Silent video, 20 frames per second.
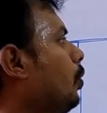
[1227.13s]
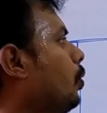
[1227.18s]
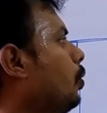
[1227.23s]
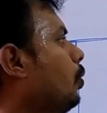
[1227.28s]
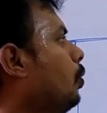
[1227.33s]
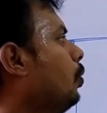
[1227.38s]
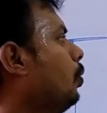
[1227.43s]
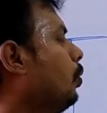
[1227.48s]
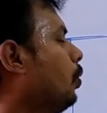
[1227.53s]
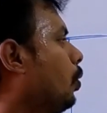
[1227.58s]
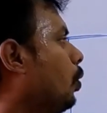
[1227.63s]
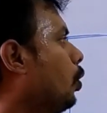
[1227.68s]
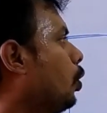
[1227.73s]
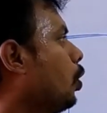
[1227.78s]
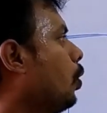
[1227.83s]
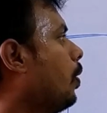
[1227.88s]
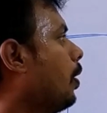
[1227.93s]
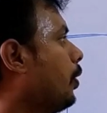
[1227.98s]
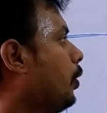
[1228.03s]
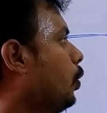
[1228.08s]
2 root
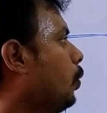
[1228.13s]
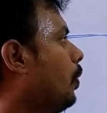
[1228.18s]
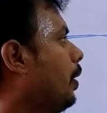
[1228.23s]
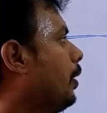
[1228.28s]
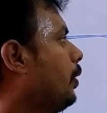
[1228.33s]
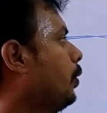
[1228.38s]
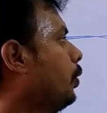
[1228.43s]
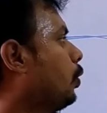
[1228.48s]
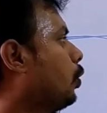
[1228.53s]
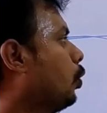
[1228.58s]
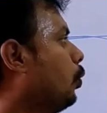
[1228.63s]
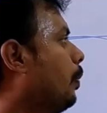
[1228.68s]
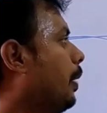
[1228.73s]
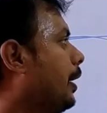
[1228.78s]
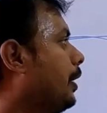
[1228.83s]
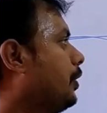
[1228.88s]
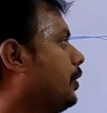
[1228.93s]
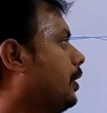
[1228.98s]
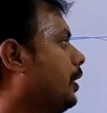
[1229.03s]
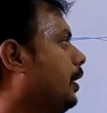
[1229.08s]
over u1 u2
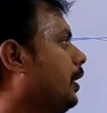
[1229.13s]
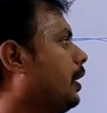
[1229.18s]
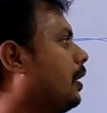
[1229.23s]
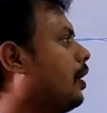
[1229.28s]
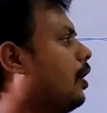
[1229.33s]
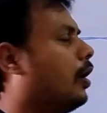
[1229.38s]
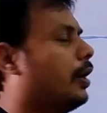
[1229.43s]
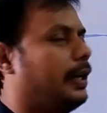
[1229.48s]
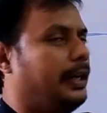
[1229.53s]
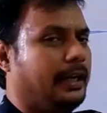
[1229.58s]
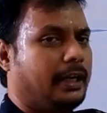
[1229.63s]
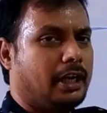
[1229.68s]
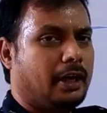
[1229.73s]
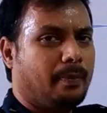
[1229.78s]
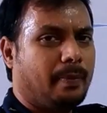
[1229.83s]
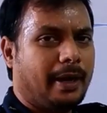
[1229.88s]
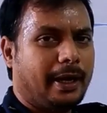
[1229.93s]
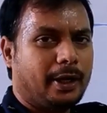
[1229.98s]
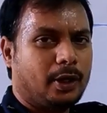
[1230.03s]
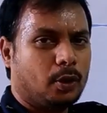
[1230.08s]
by g cot theta
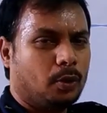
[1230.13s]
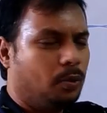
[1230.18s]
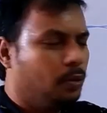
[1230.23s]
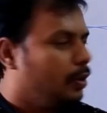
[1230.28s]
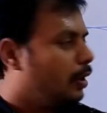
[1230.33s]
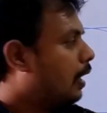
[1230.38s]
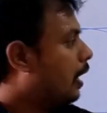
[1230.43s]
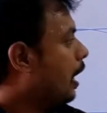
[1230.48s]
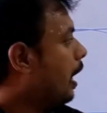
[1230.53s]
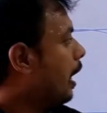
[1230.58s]
by 2.